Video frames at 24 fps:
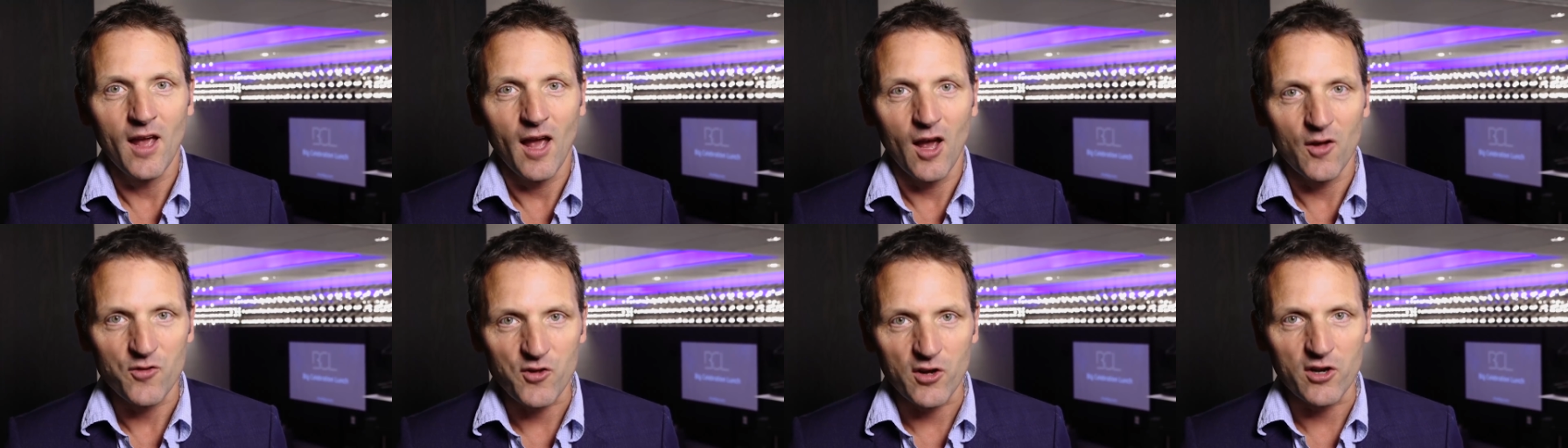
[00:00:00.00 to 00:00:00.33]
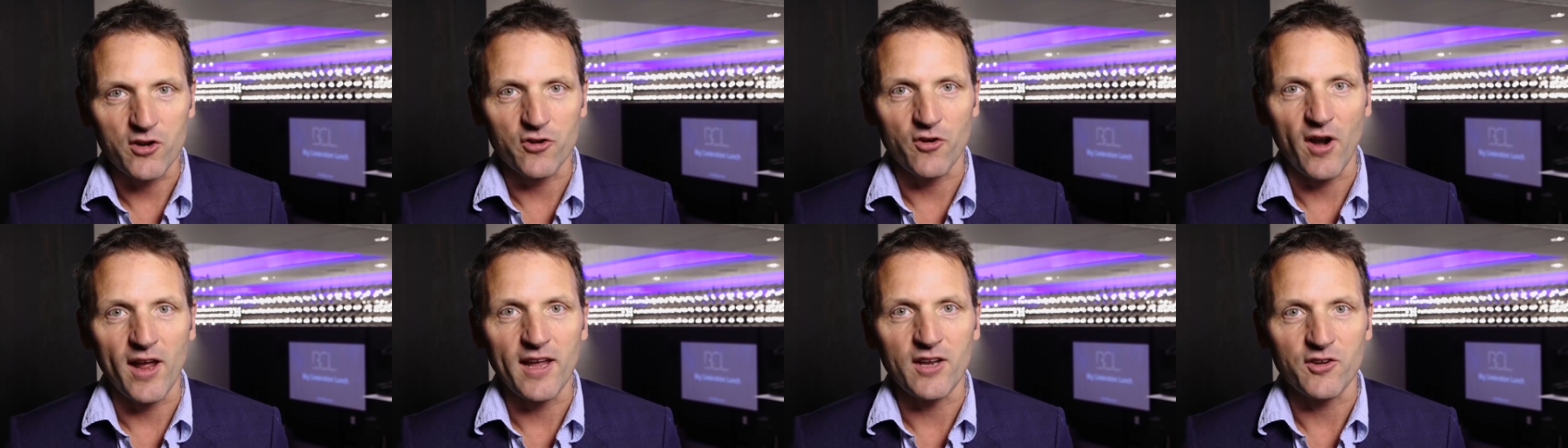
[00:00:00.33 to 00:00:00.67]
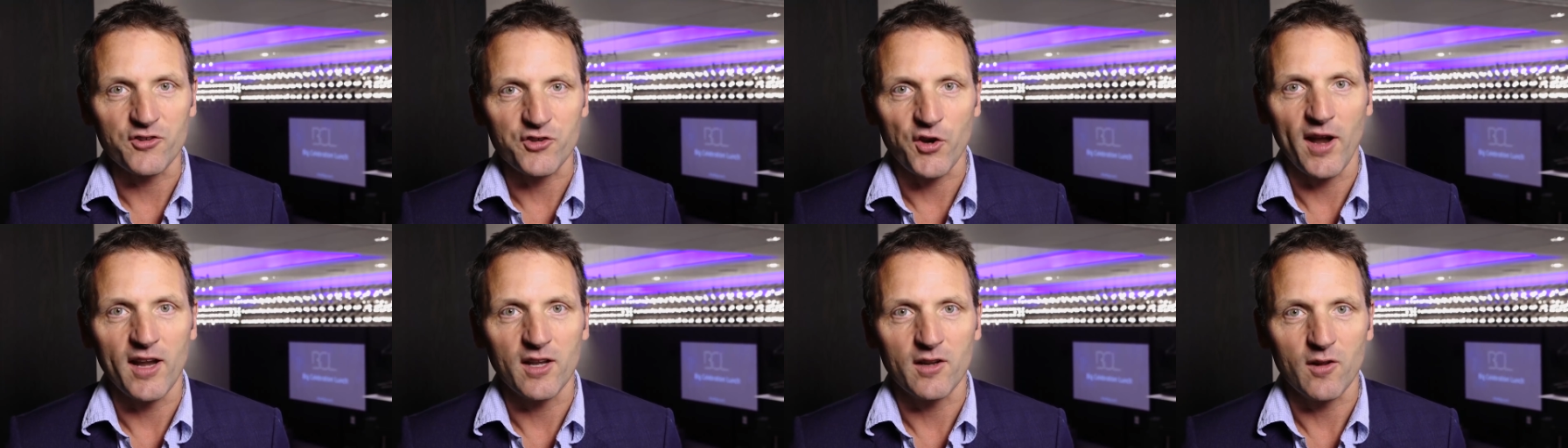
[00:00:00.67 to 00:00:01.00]
as a great
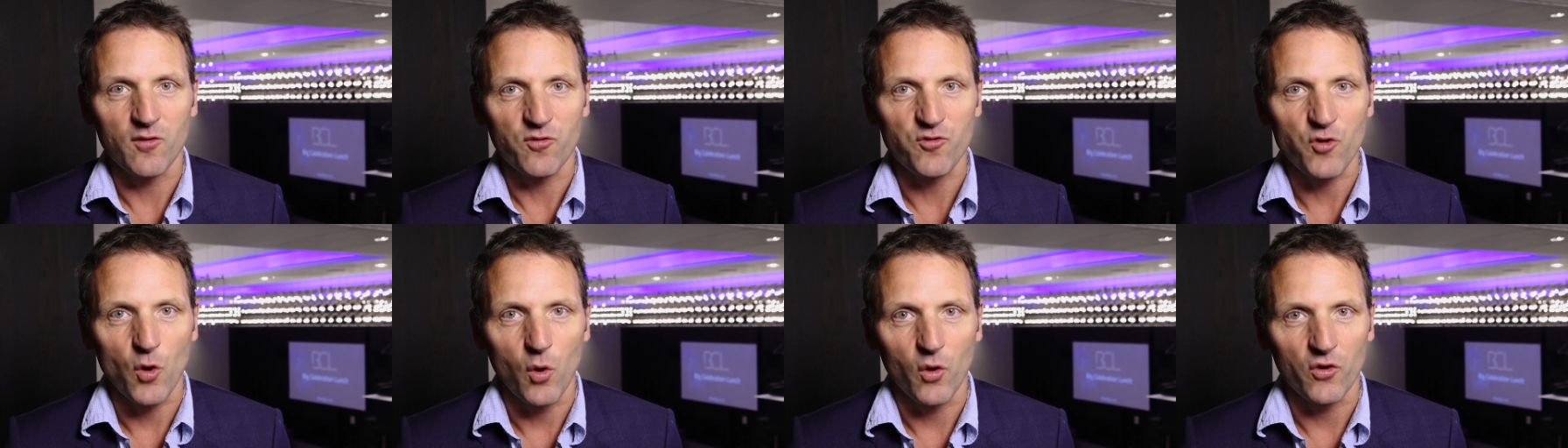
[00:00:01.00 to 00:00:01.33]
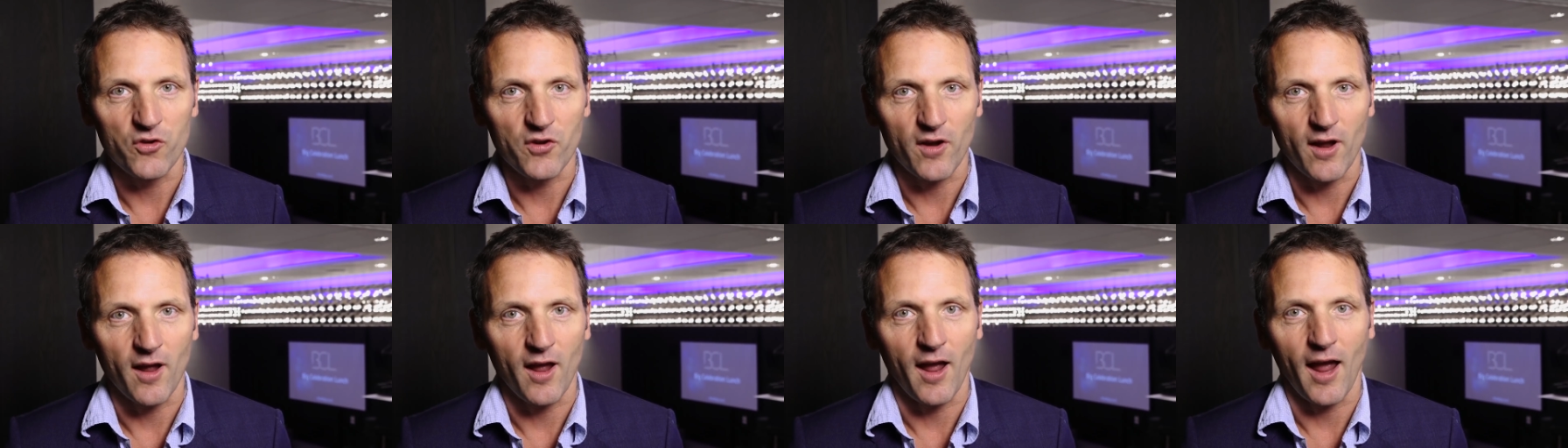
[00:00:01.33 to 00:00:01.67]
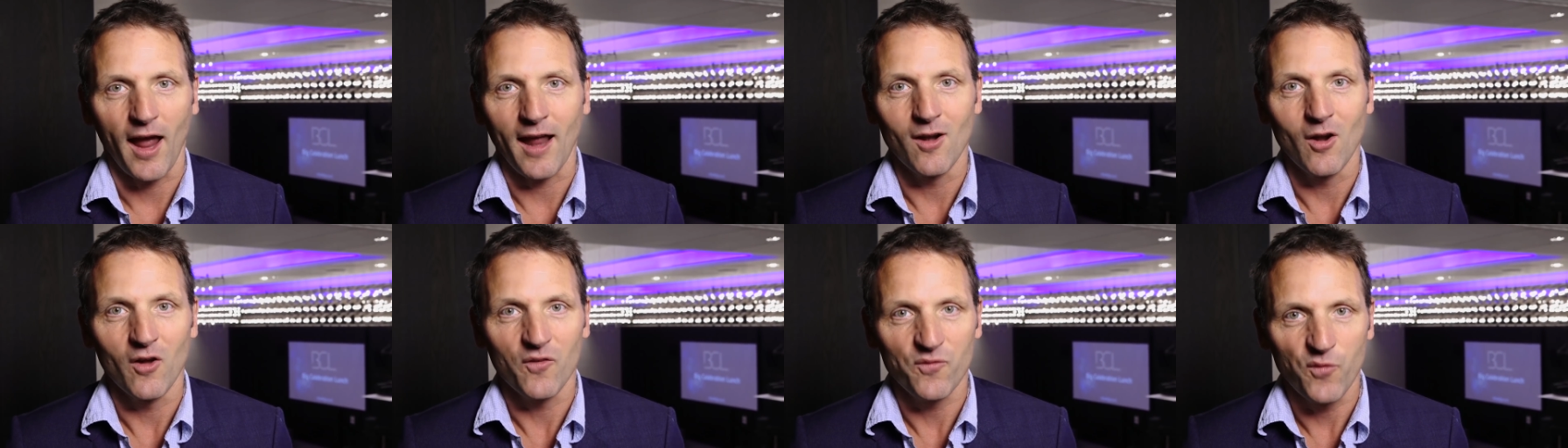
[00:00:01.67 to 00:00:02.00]
trade consortia
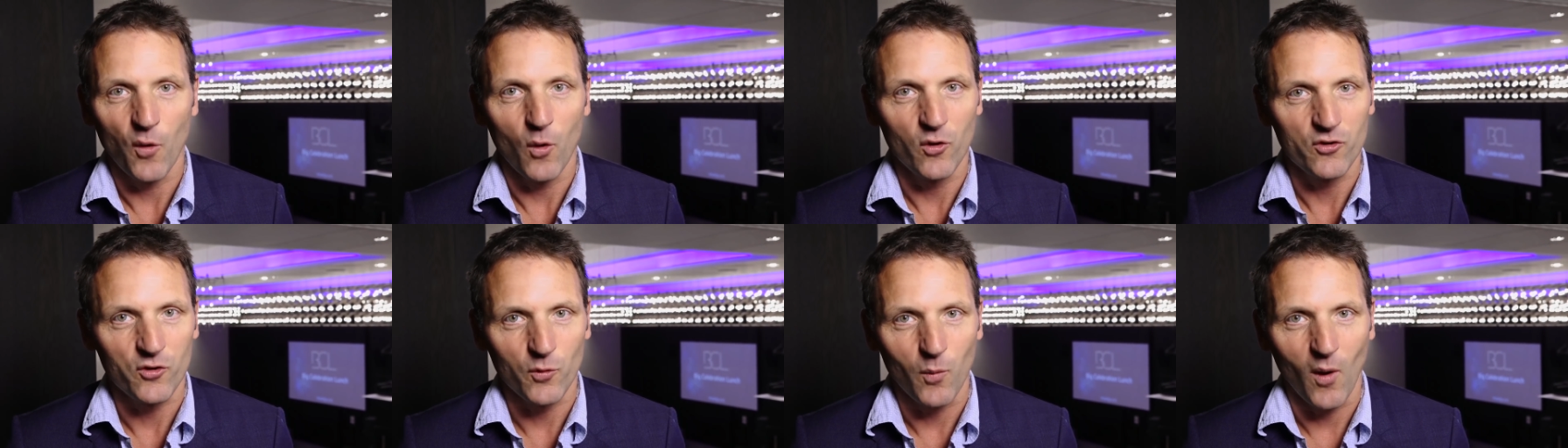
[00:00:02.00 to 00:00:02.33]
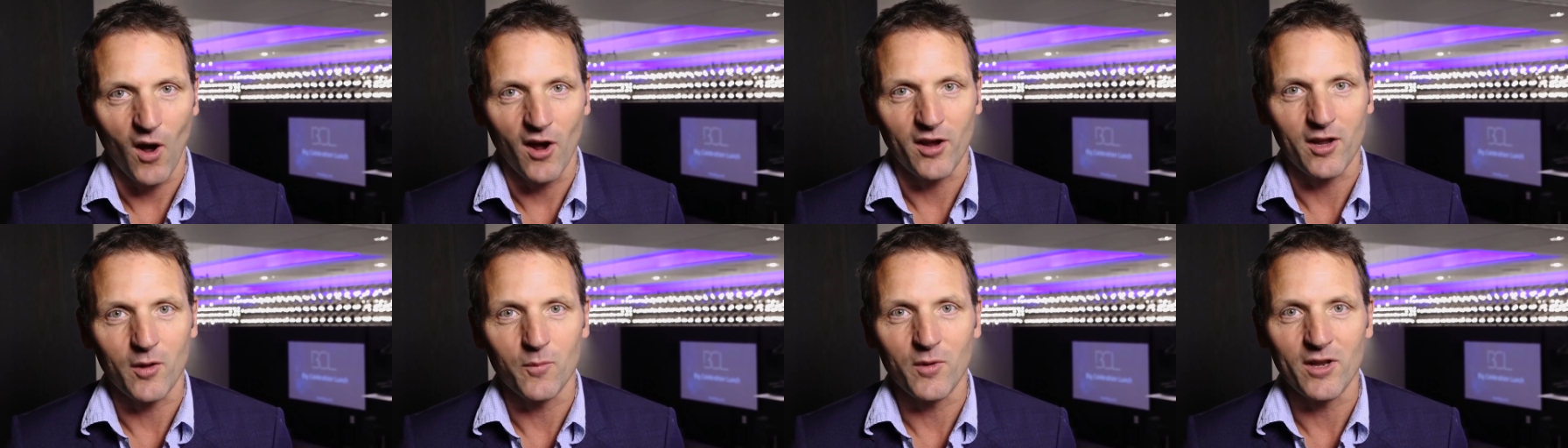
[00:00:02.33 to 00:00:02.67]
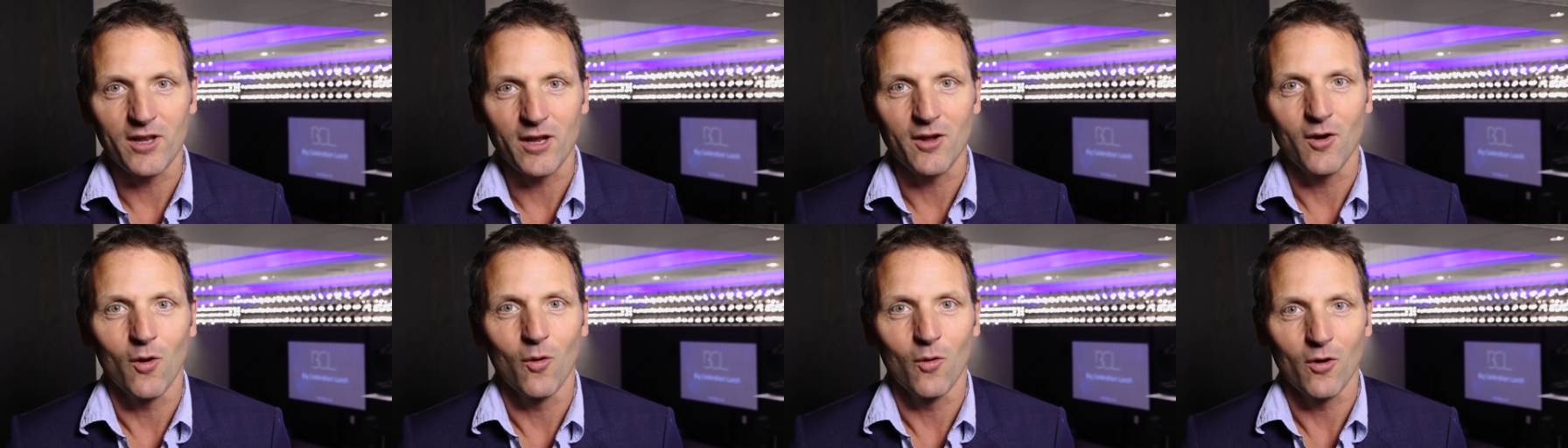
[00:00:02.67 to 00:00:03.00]
and look forward to working
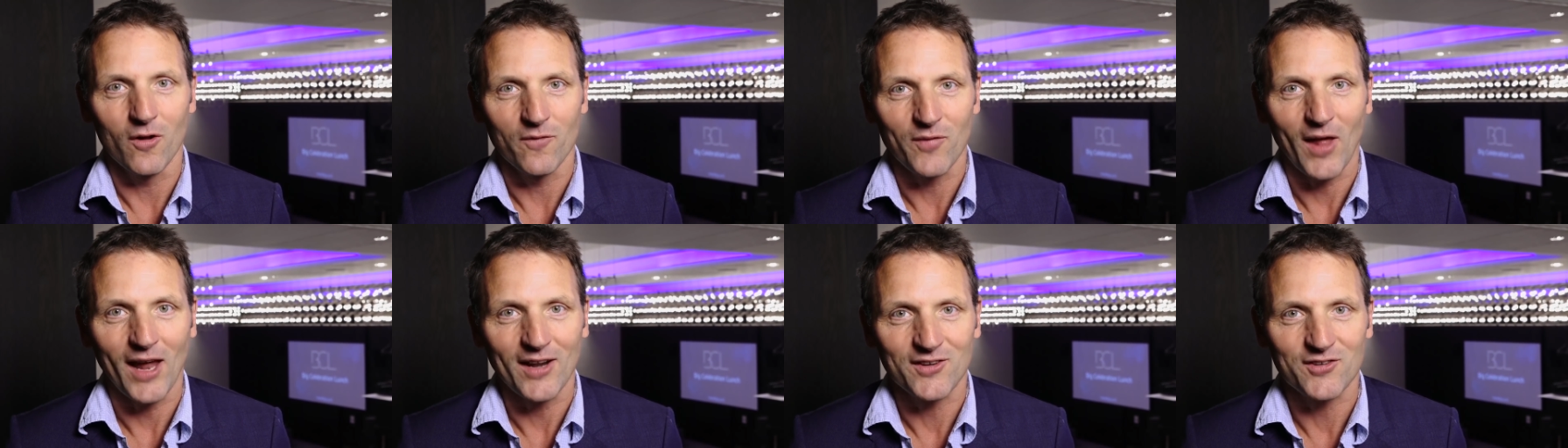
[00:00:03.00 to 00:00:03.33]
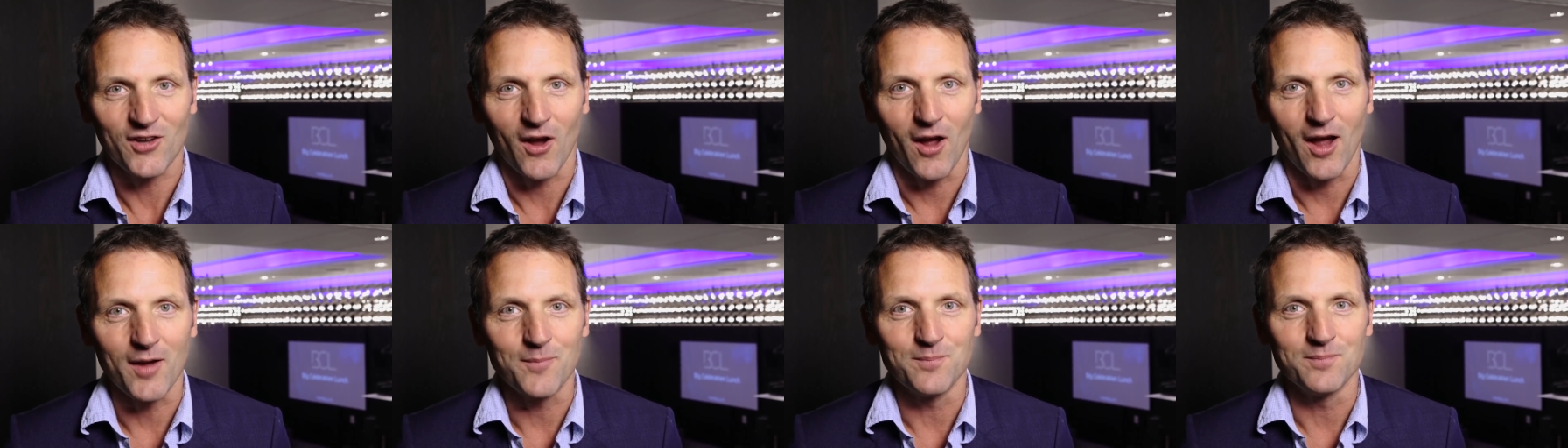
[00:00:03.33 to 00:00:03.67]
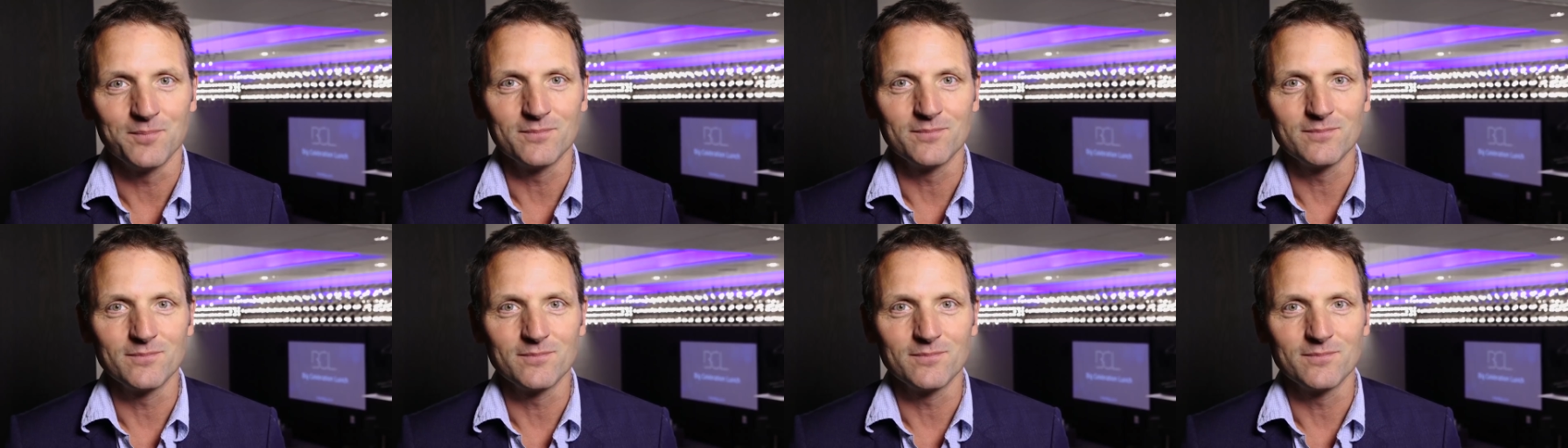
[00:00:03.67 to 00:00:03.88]
with you all of that time.